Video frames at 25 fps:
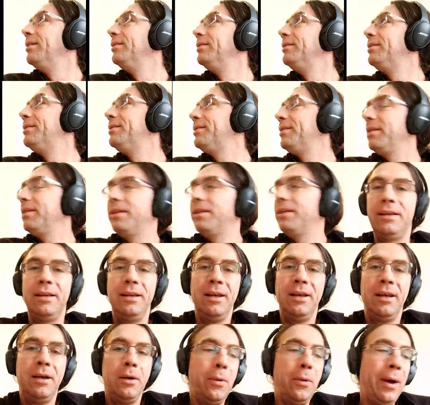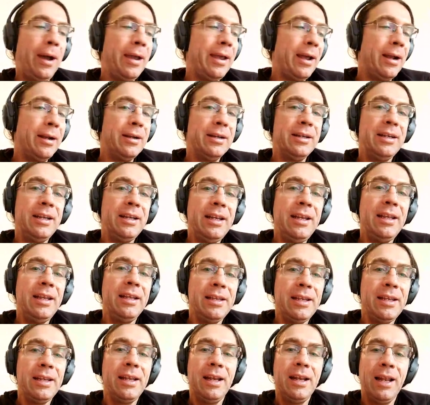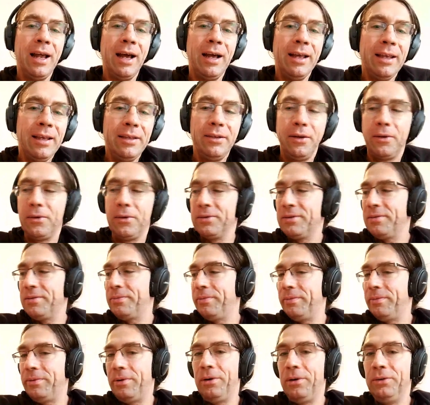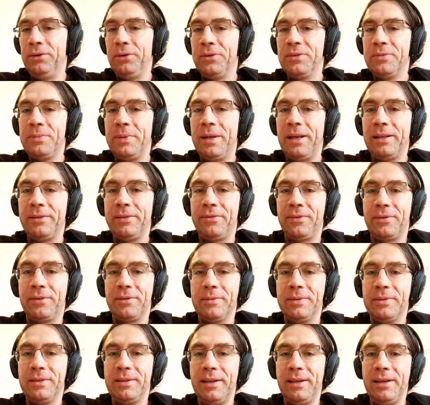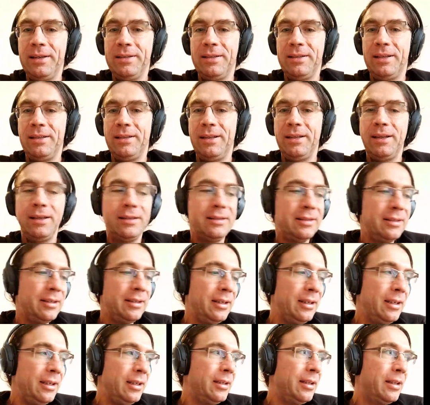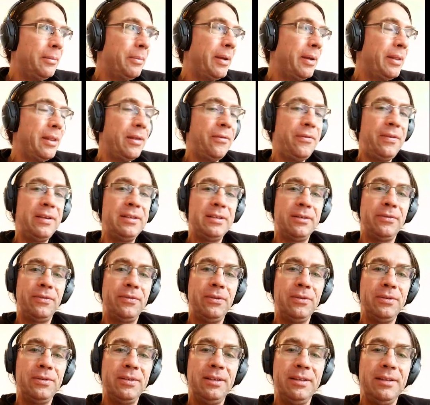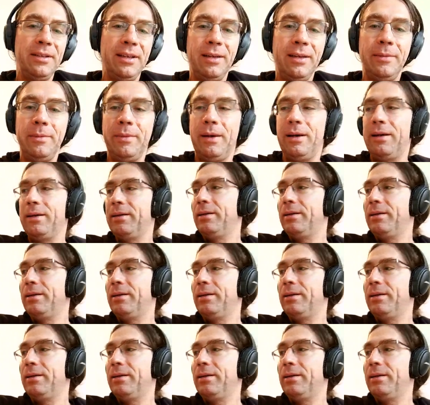And why I really like all those platforms, yes, and I see the benefits of using them.